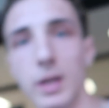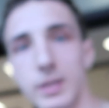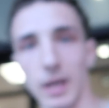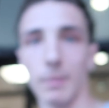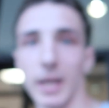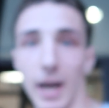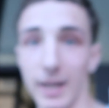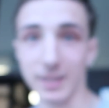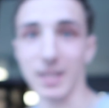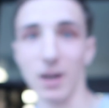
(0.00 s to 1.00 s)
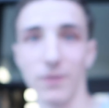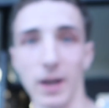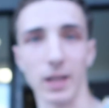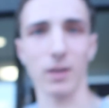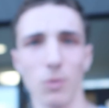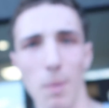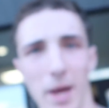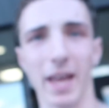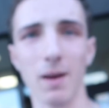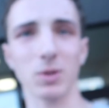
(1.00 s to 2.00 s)
It's time to get out of this town finally. I don't know why
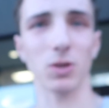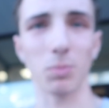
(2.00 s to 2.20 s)
my camera's